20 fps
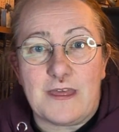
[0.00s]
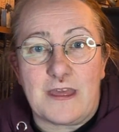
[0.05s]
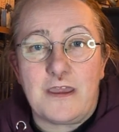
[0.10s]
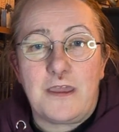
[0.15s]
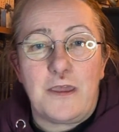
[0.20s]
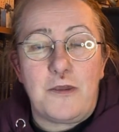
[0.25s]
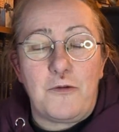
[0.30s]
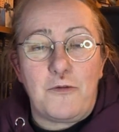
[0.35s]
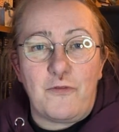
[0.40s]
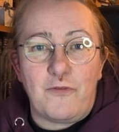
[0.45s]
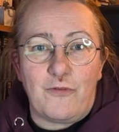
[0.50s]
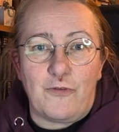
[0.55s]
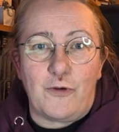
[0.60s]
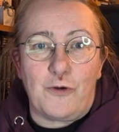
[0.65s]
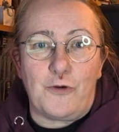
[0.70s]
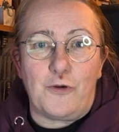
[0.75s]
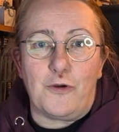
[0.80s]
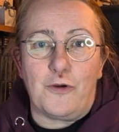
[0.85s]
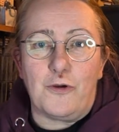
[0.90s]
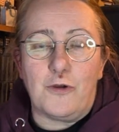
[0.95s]
Thank you
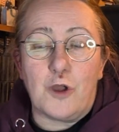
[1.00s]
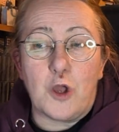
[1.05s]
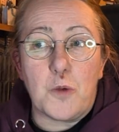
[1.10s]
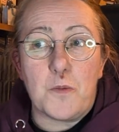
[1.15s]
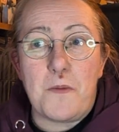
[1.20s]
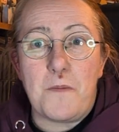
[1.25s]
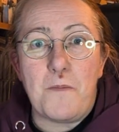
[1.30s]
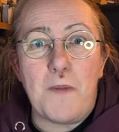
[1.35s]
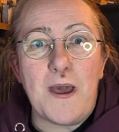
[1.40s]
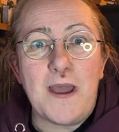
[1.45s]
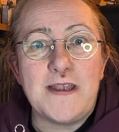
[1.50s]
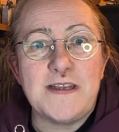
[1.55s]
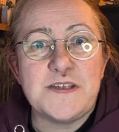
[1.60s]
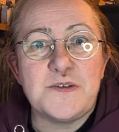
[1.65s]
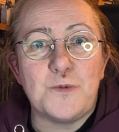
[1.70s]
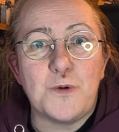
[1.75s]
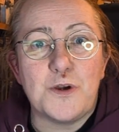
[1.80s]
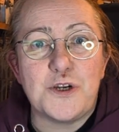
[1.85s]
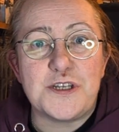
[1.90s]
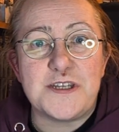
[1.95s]
for coming by
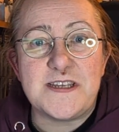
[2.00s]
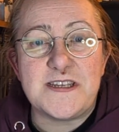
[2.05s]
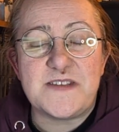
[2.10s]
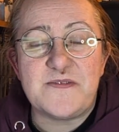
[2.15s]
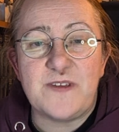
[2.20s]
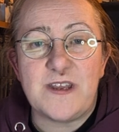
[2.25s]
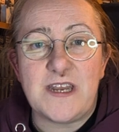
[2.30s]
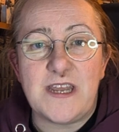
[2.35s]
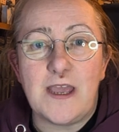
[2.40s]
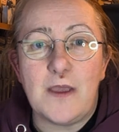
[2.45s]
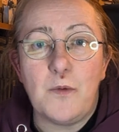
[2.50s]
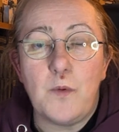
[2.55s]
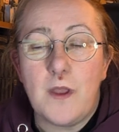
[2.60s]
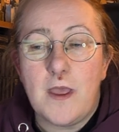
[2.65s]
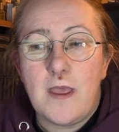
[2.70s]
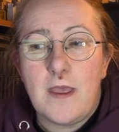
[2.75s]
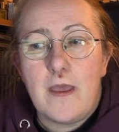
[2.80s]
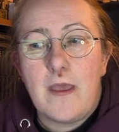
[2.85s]
to watch this video.